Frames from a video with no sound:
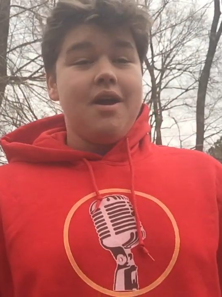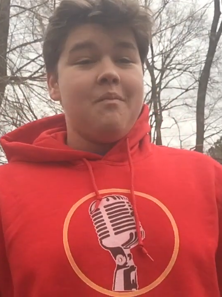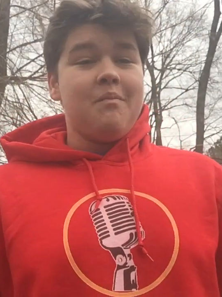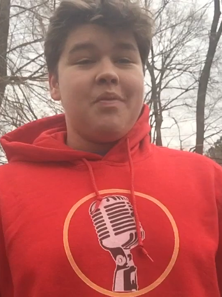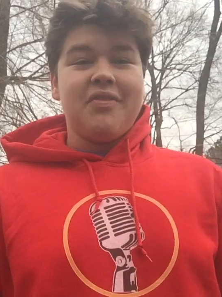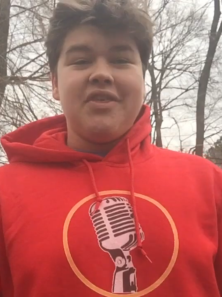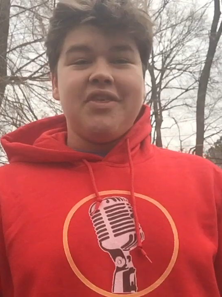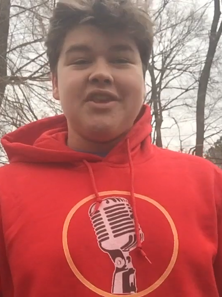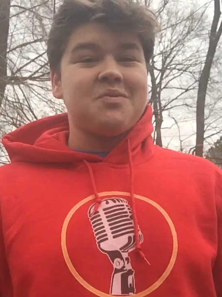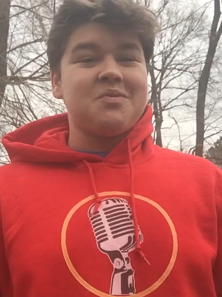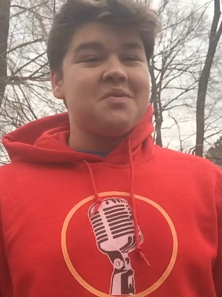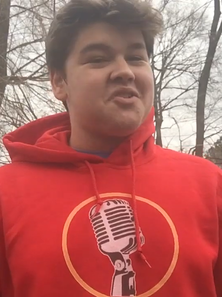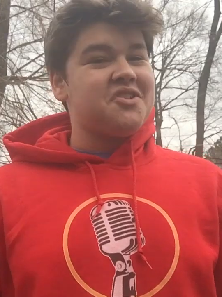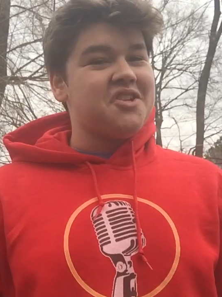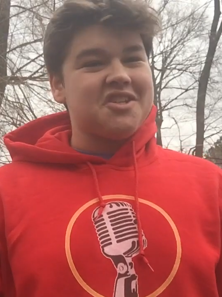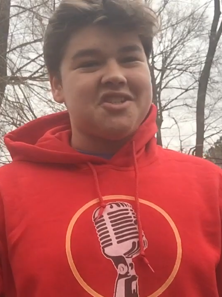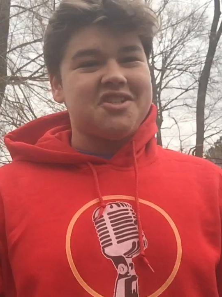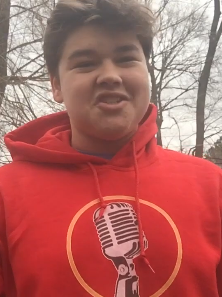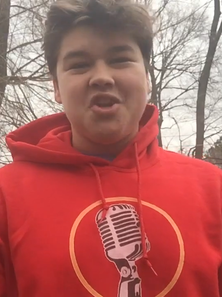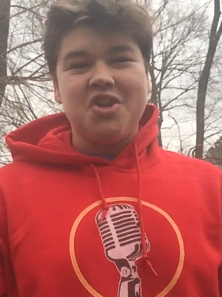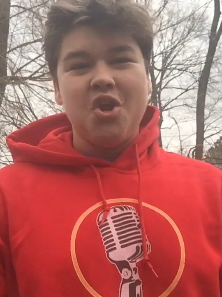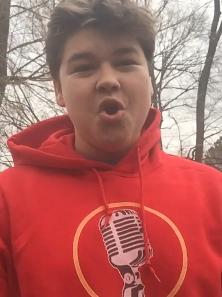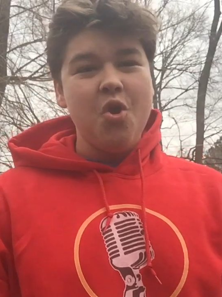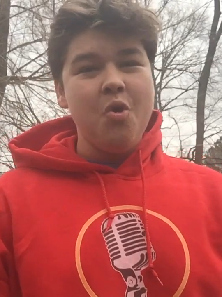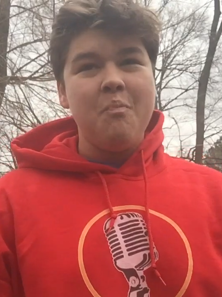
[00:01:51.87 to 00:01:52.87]
but this was
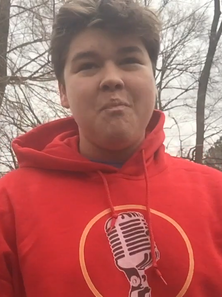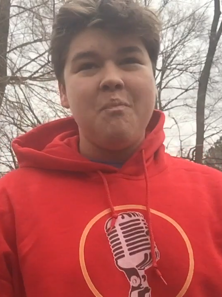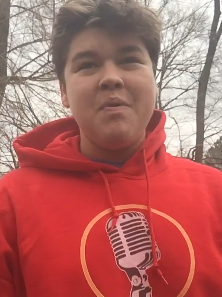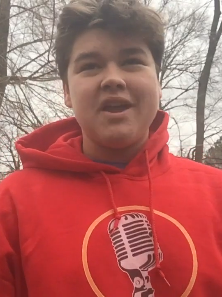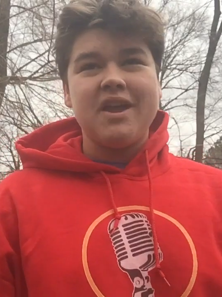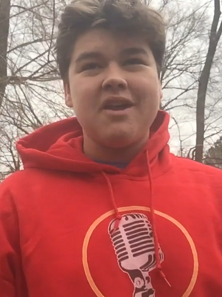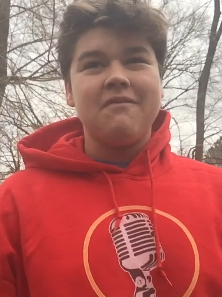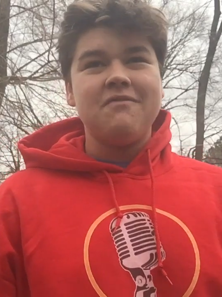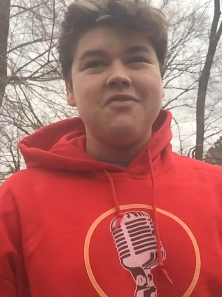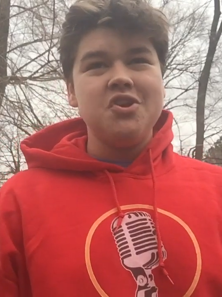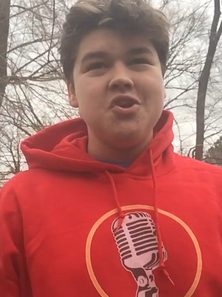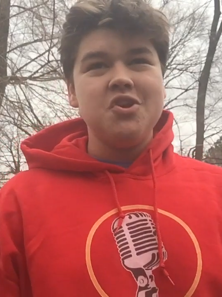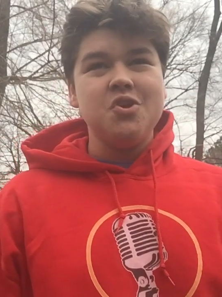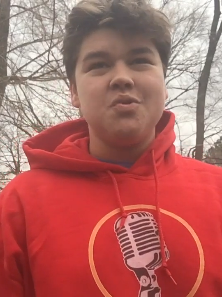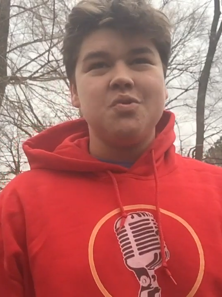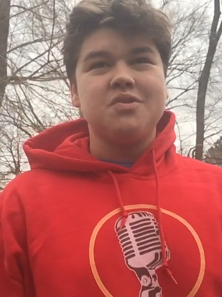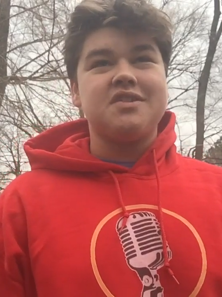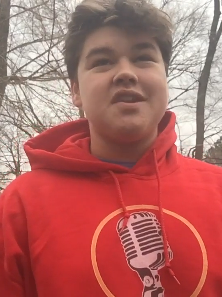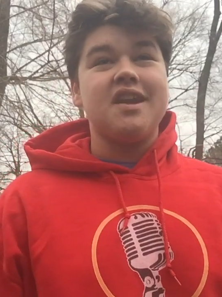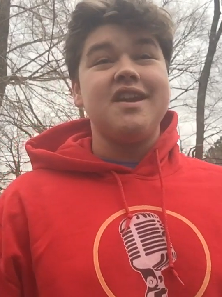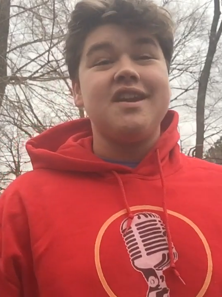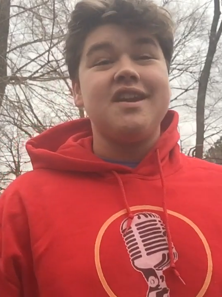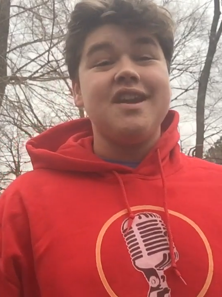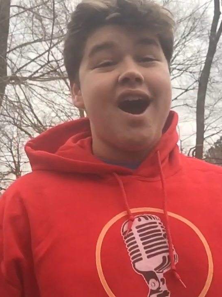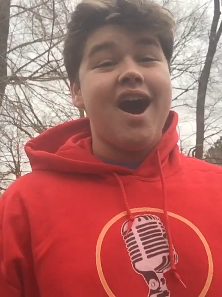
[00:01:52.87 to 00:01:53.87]
just too big of news
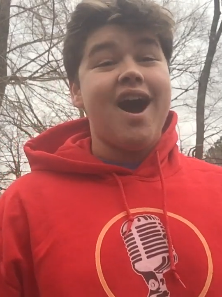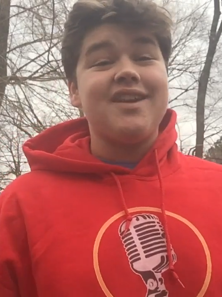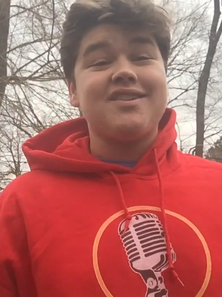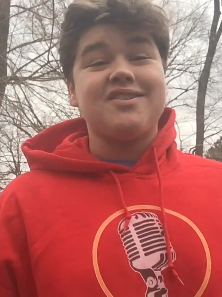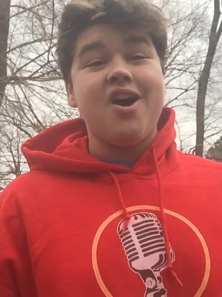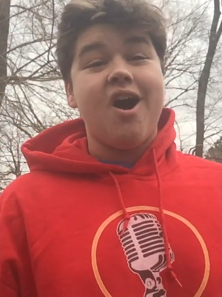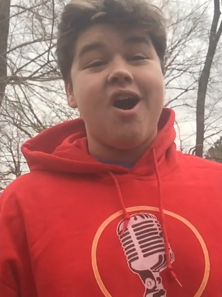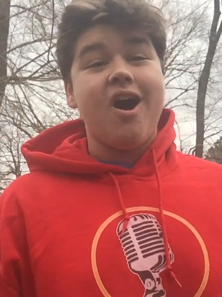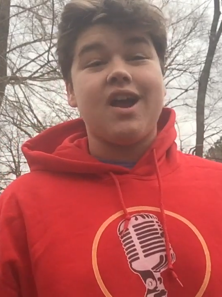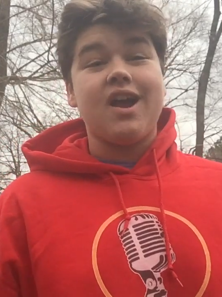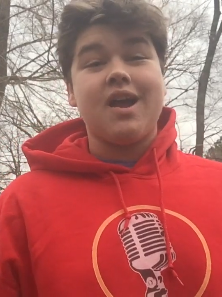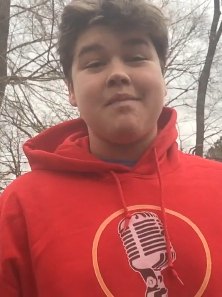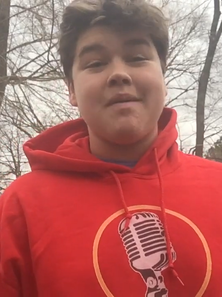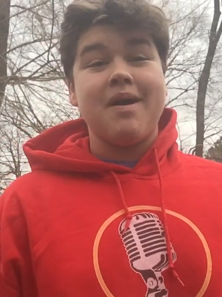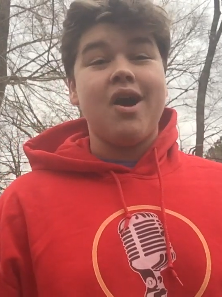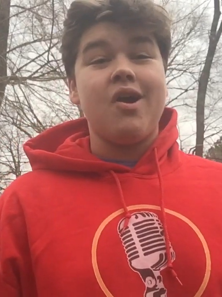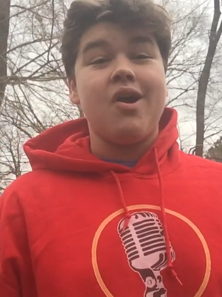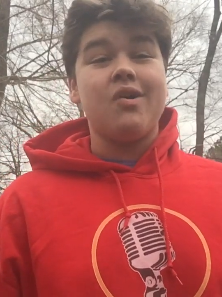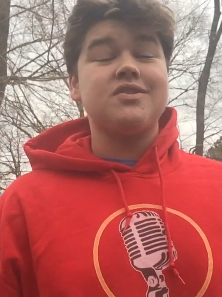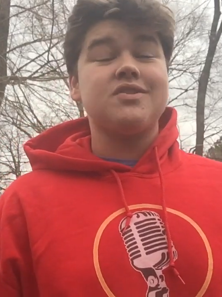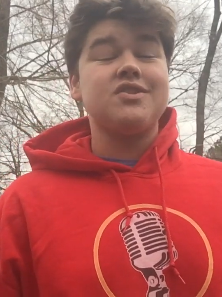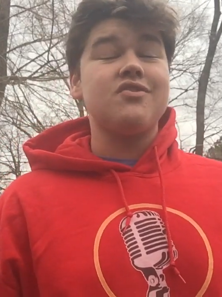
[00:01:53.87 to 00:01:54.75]
to not talk about.